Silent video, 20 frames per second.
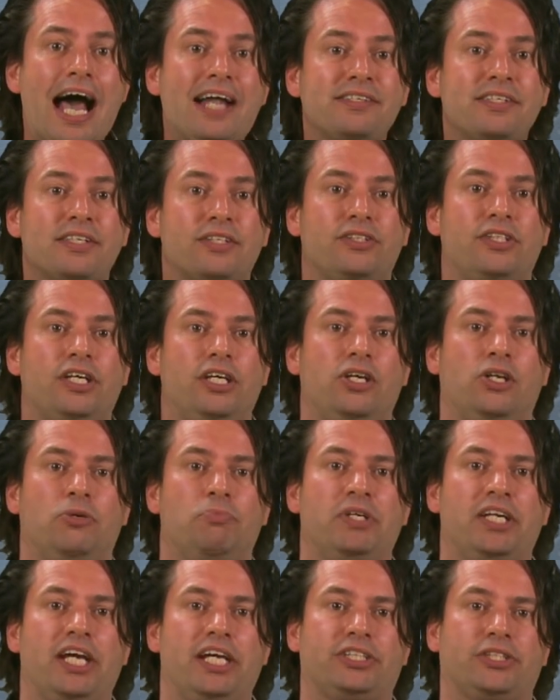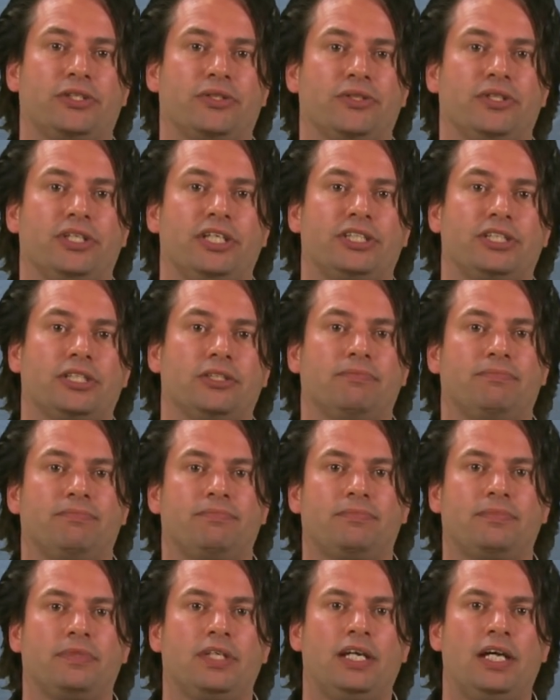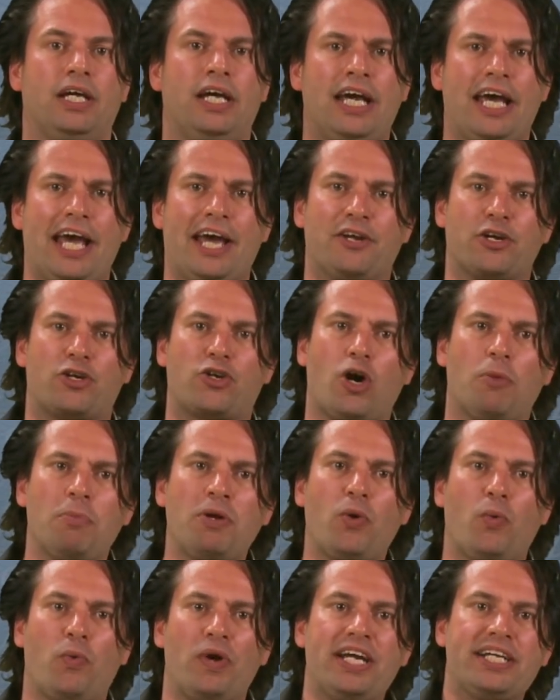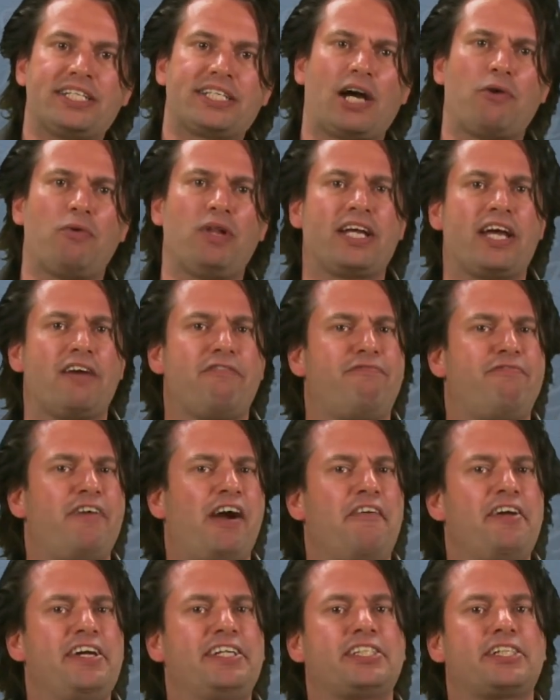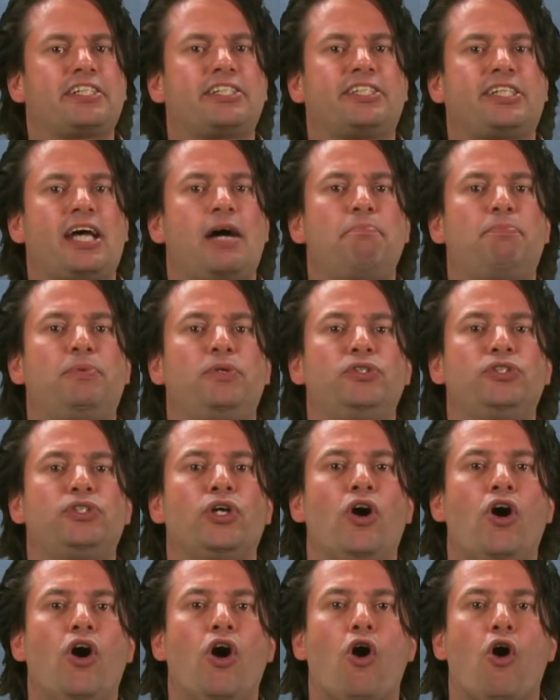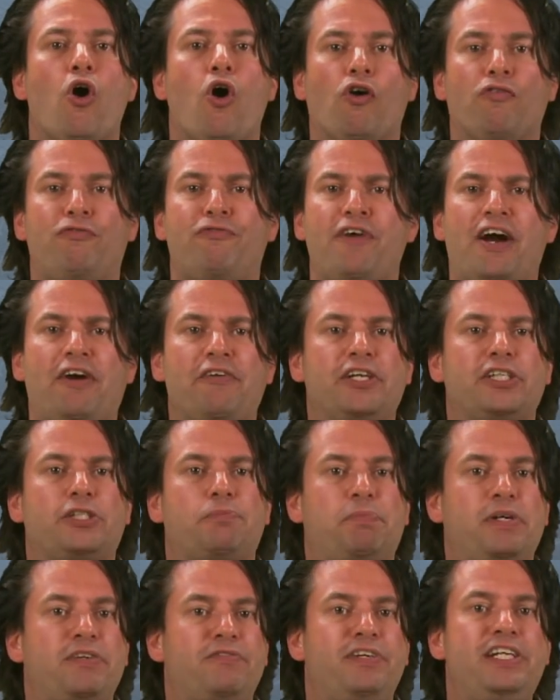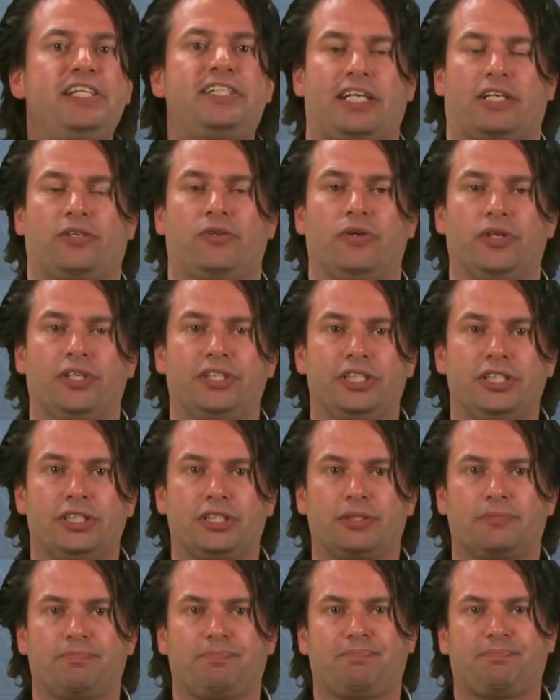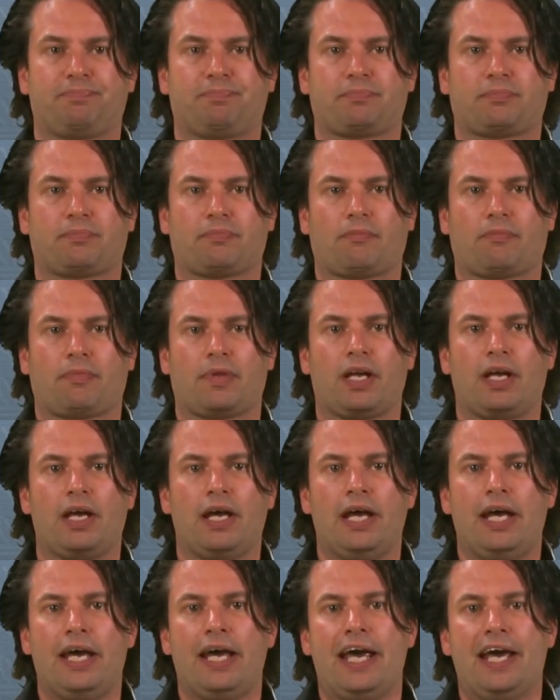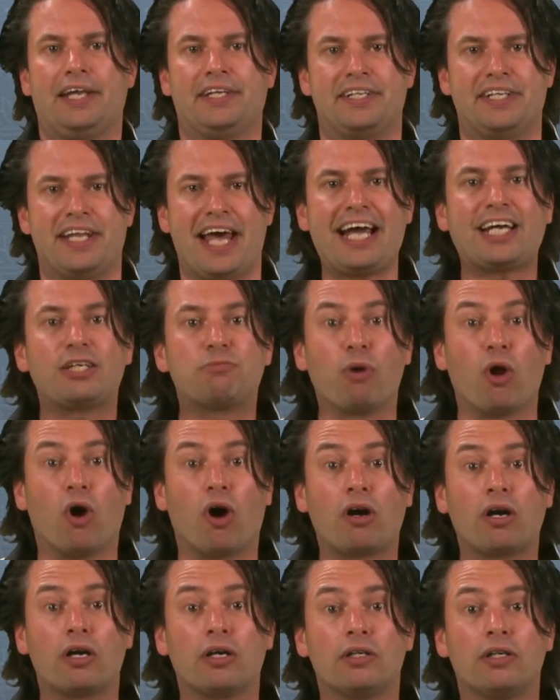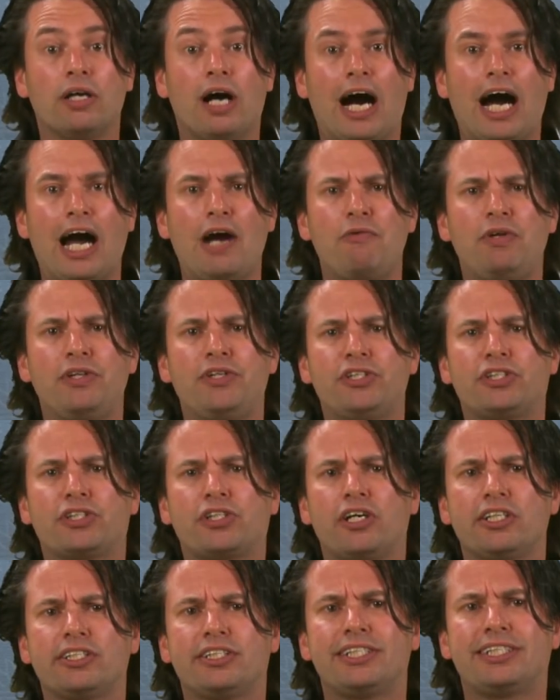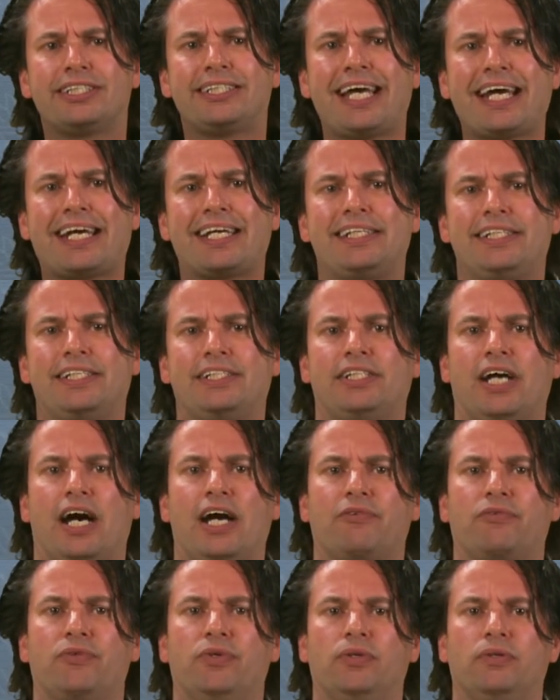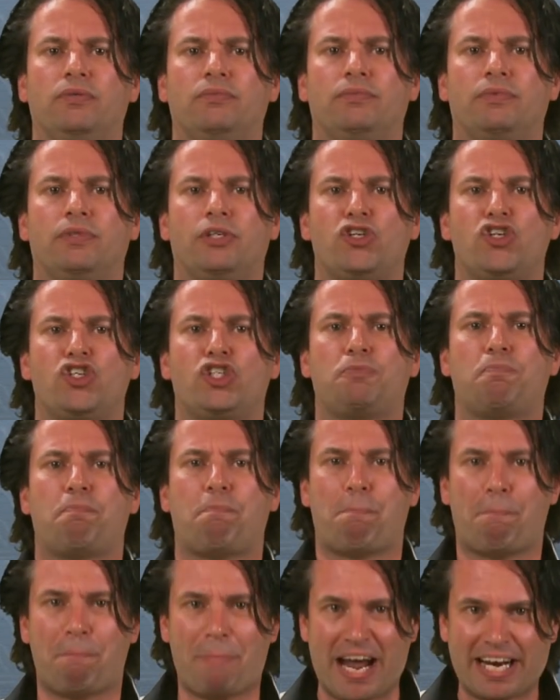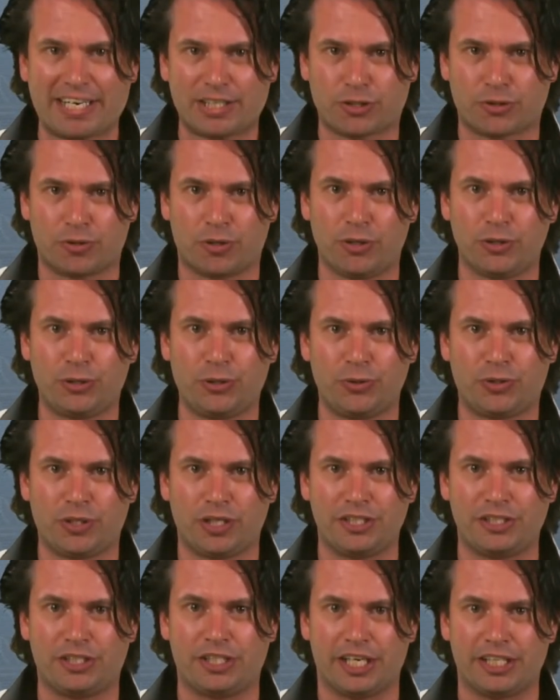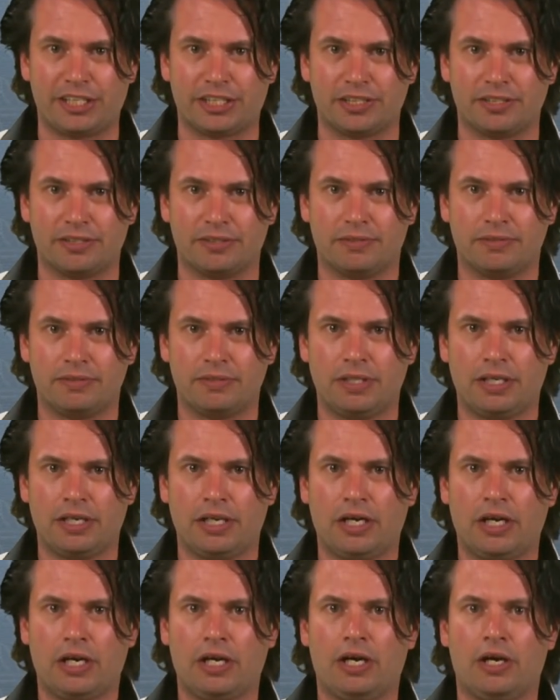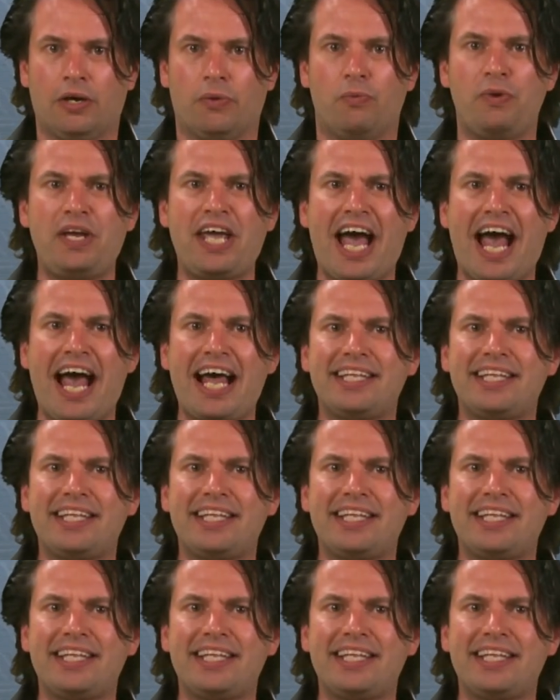and the illumination condition. In the coming weeks, I will give various examples of various PV technologies. In the next block, I will discuss the second design rule, spectral utilization. We